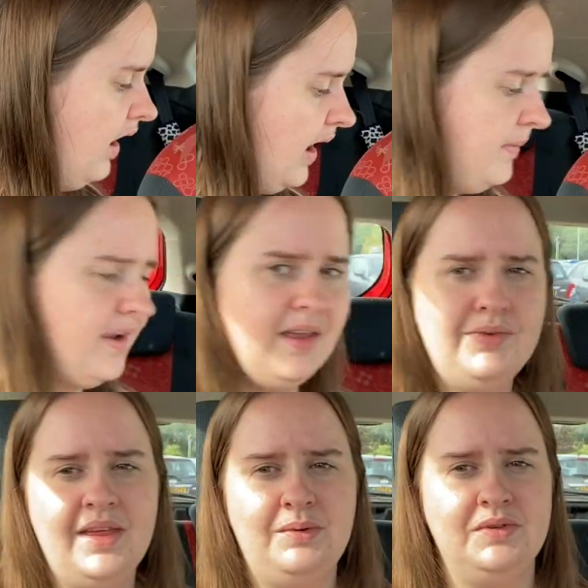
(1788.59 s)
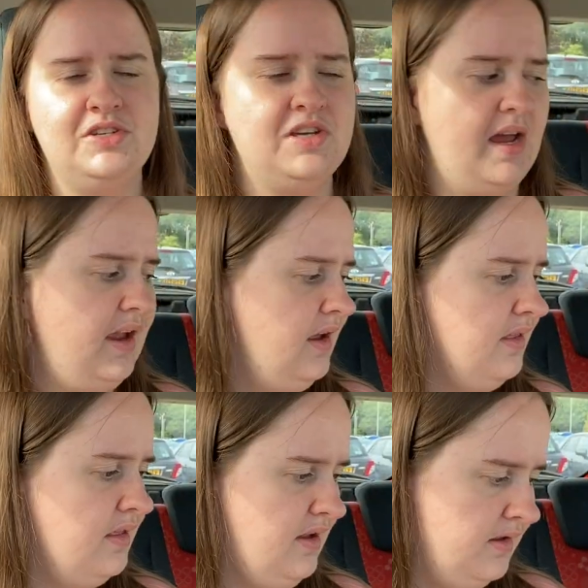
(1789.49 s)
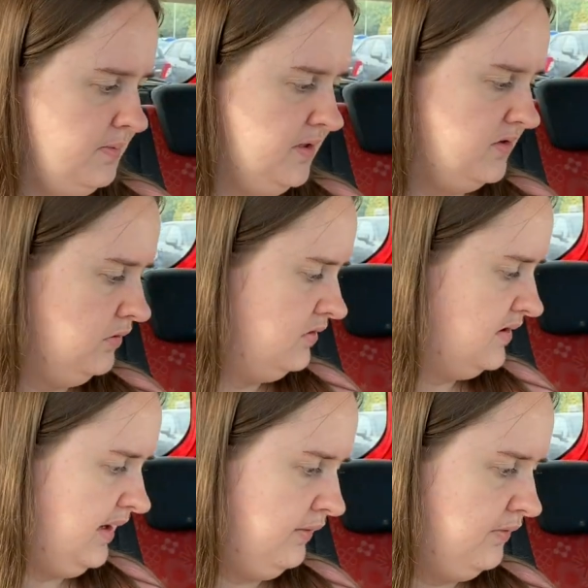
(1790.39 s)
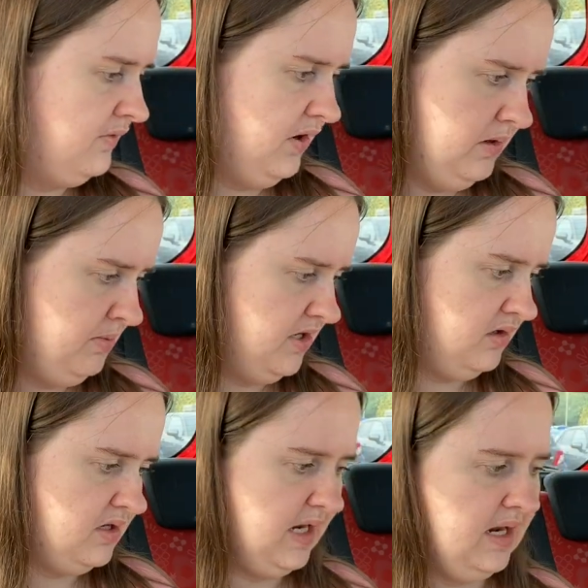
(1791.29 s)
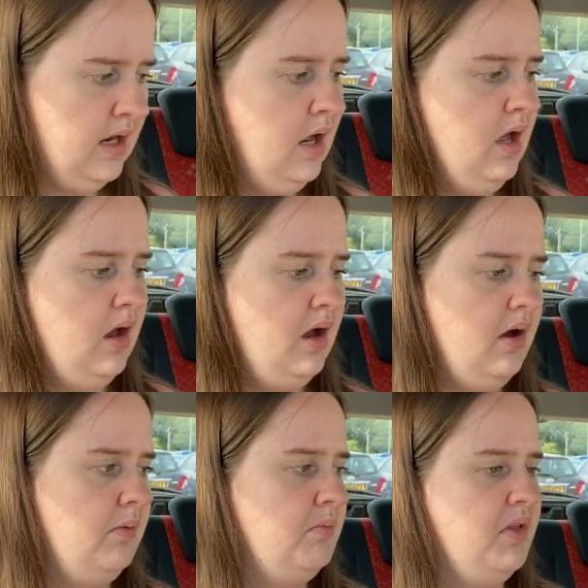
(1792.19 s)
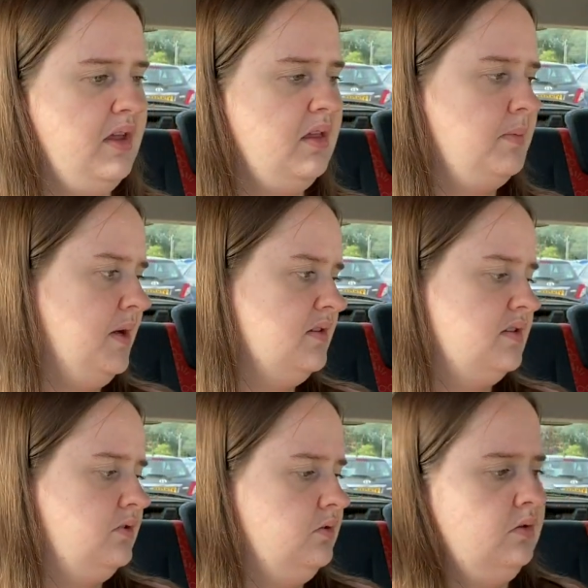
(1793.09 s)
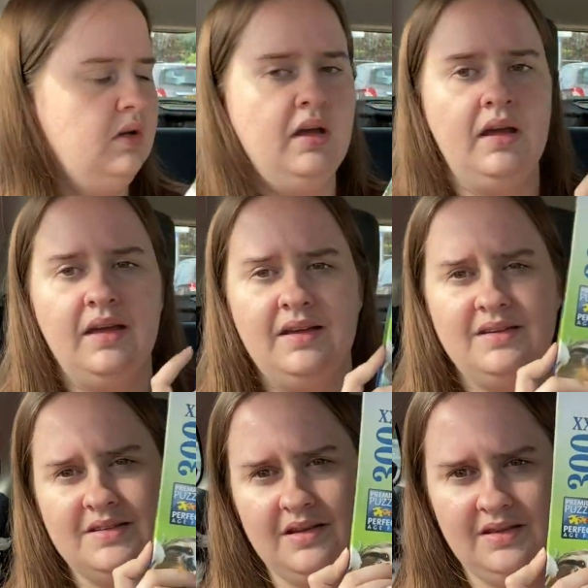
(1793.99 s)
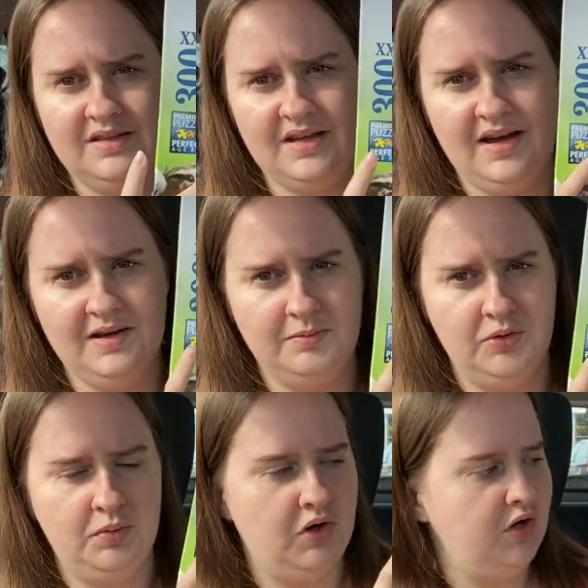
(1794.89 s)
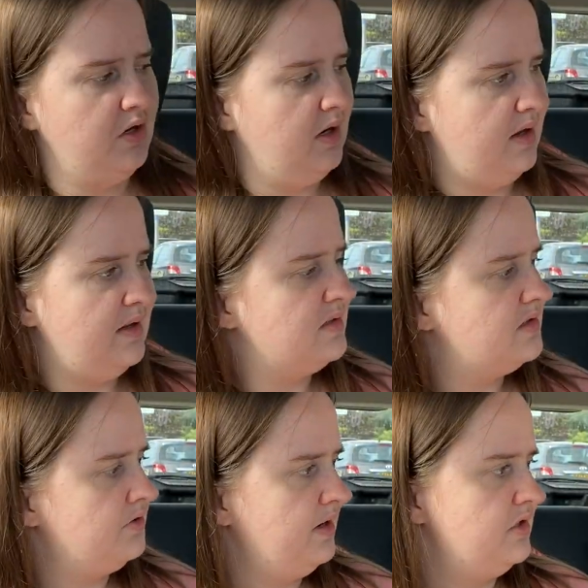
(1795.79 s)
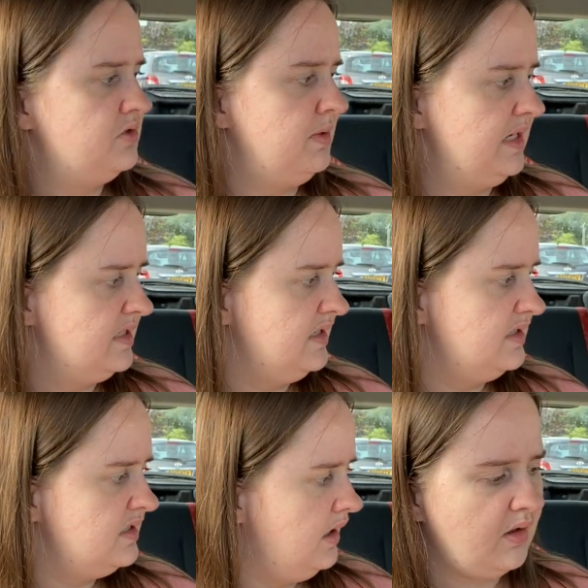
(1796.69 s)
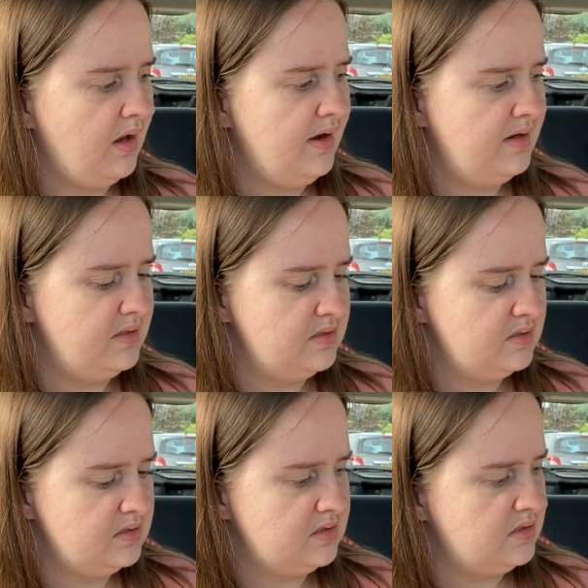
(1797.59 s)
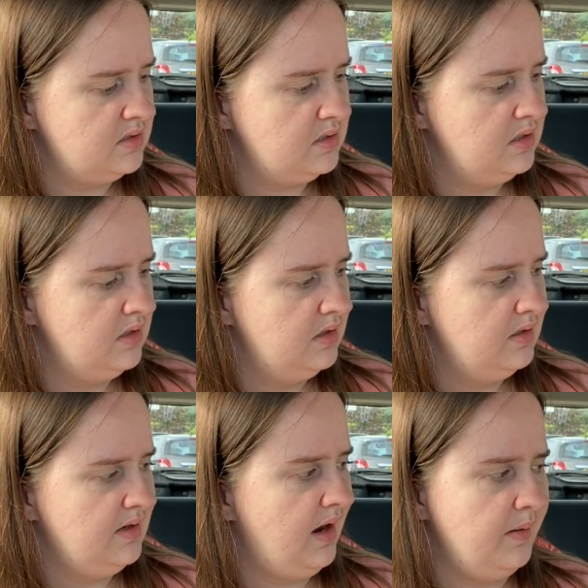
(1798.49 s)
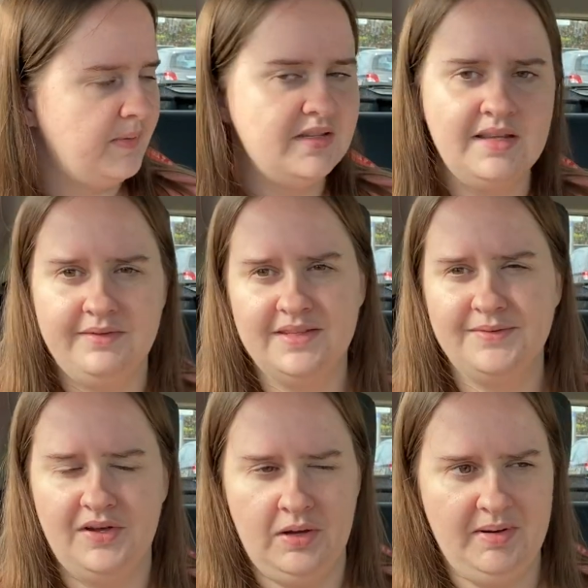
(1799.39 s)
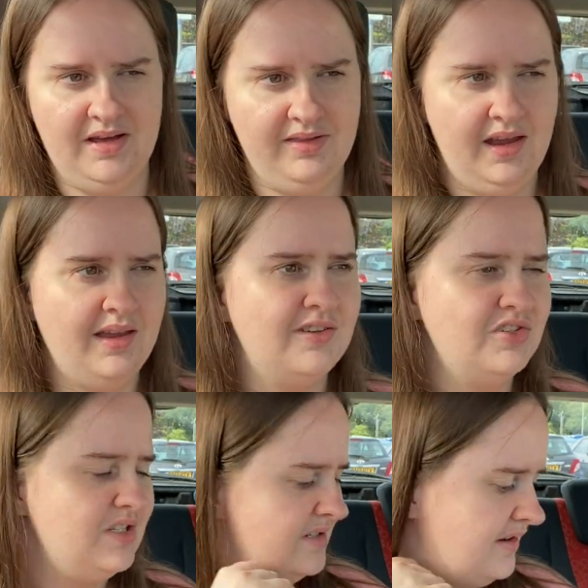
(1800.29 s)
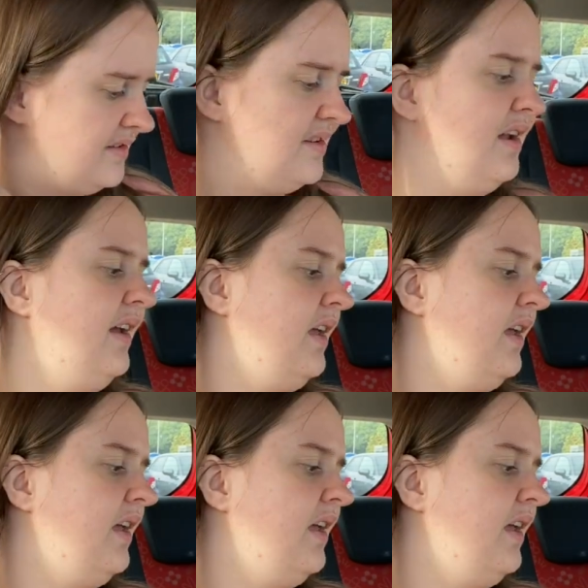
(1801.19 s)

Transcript: I might give her that one today and then the other puzzle save for her birthday. But the other puzzle is this animal one. It's 300 pieces and yeah, I might save this for her birthday because she does like